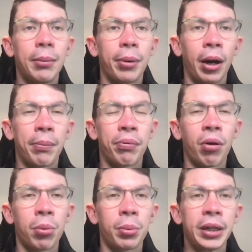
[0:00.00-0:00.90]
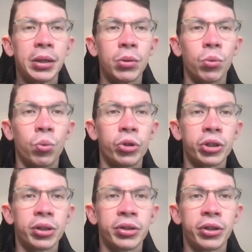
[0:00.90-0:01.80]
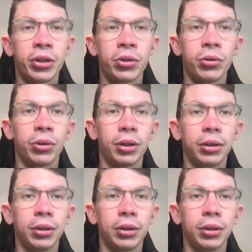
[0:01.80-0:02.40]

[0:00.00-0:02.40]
but I probably wouldn't do.